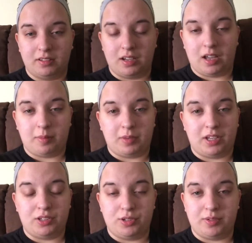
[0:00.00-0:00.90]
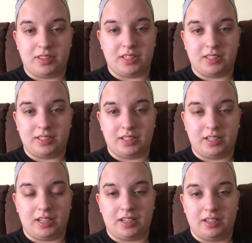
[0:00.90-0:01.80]
I'm not doing this to
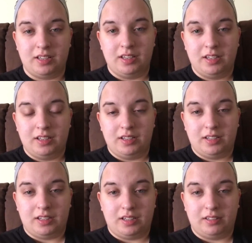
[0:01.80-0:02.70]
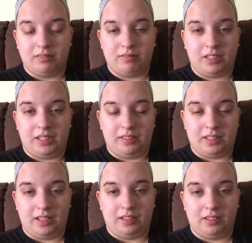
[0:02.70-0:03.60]
get
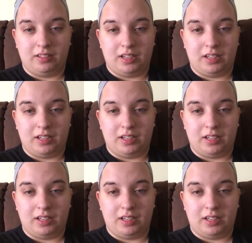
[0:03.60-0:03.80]
anything.